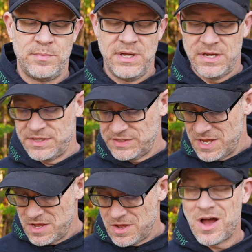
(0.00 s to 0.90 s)
because
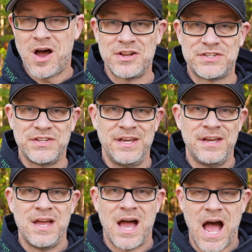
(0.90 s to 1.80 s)
honestly,
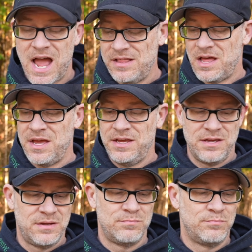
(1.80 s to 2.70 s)
I
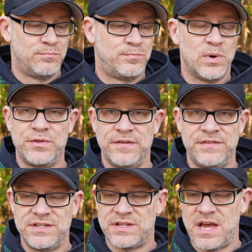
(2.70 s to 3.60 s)
like both of
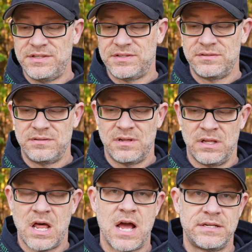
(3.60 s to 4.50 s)
these lights a
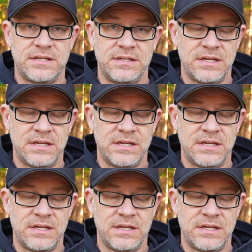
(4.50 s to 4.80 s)
lot.